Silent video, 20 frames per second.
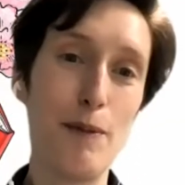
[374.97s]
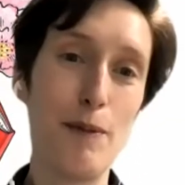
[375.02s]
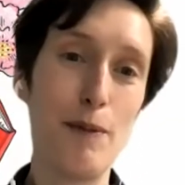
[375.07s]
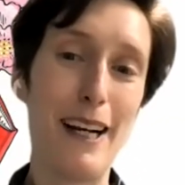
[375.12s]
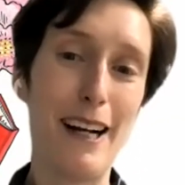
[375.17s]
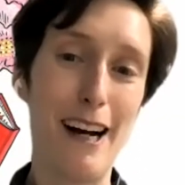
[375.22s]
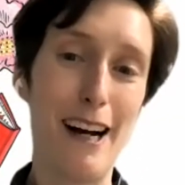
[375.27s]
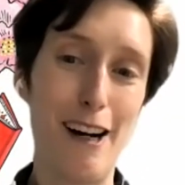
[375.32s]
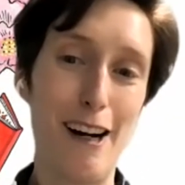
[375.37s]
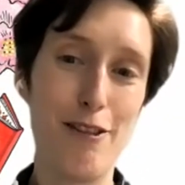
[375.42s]

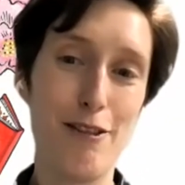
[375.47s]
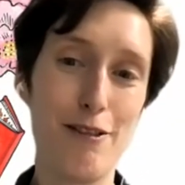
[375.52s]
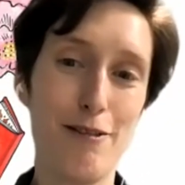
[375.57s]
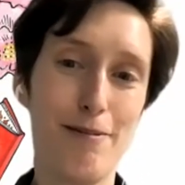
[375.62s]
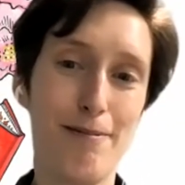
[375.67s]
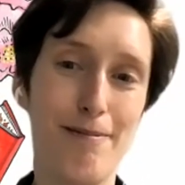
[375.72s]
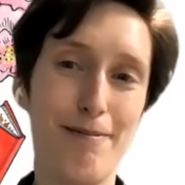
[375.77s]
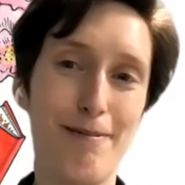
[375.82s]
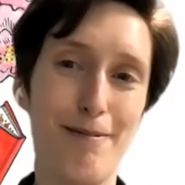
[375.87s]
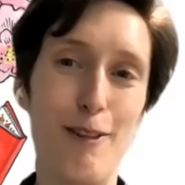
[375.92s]
paid off.
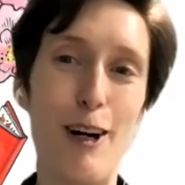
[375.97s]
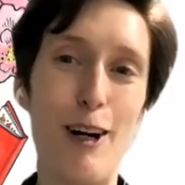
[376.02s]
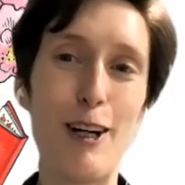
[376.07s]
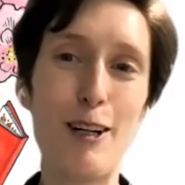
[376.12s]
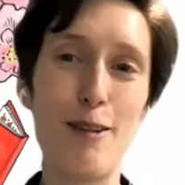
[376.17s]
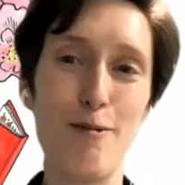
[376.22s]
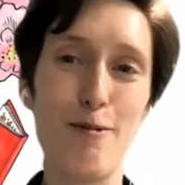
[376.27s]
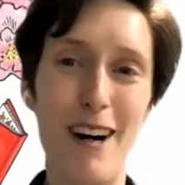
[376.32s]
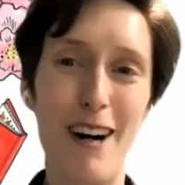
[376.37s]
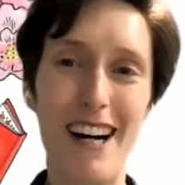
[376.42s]

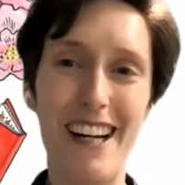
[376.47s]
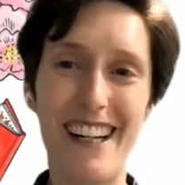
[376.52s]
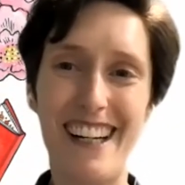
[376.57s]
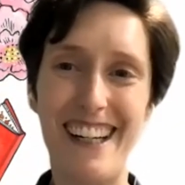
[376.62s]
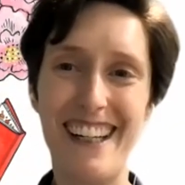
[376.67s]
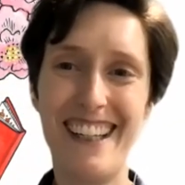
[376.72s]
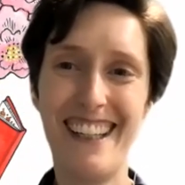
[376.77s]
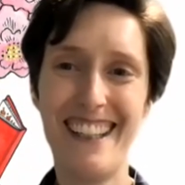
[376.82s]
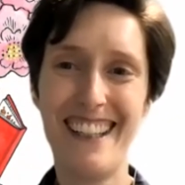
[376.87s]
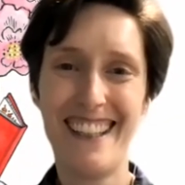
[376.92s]
Welcome, Juana.